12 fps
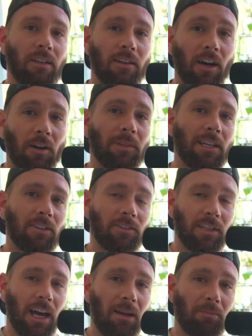update your
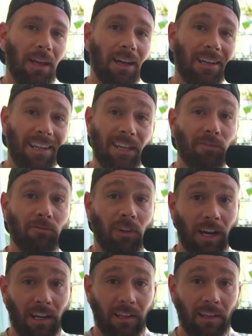timeline in
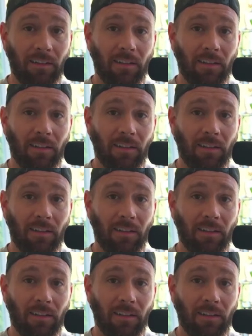writing,